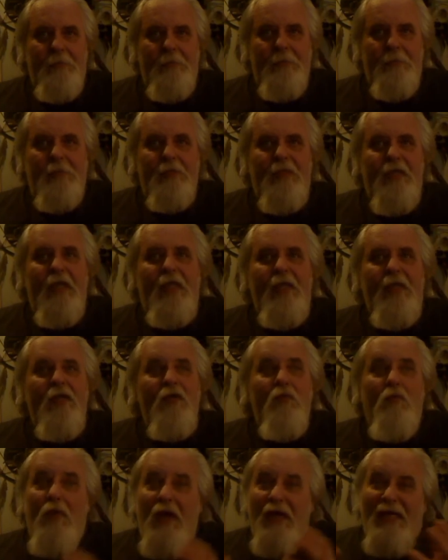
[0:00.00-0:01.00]
Okay?
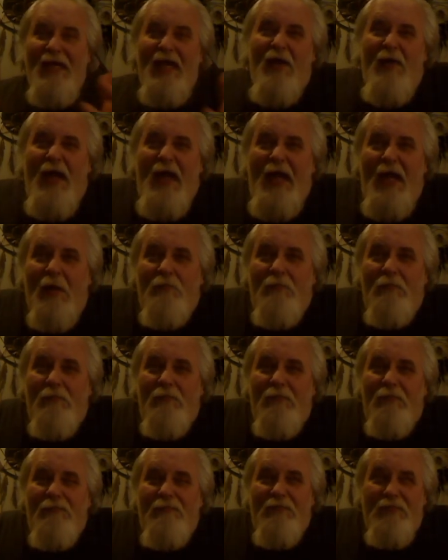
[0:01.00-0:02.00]
Right now I am
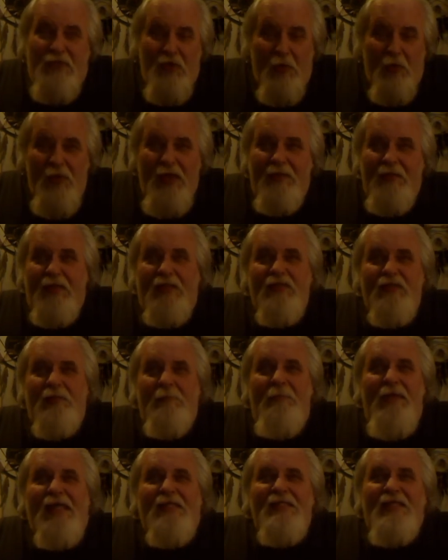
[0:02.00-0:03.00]
doing this the
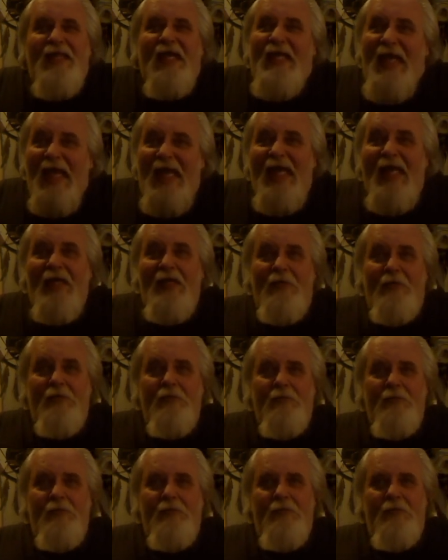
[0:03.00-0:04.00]
best I can,
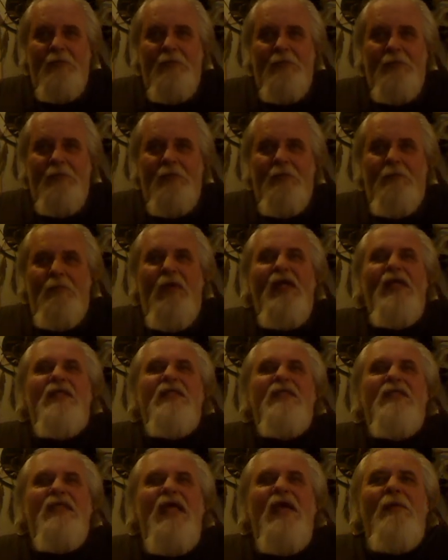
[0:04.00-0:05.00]
but at
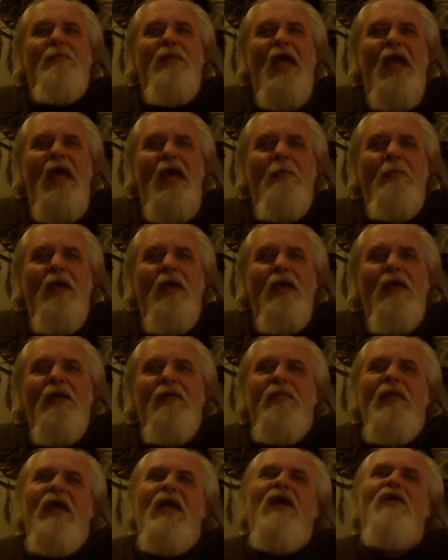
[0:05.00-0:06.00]
the same time,
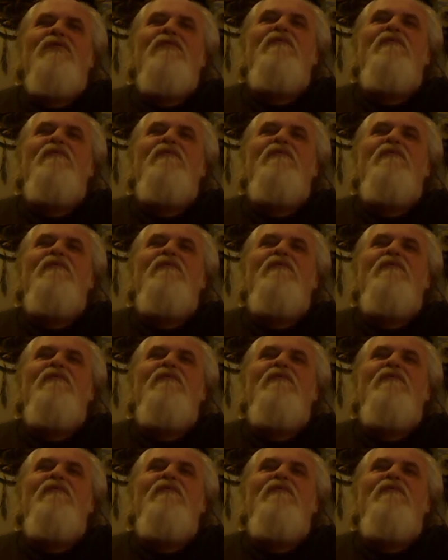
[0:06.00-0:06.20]
they got their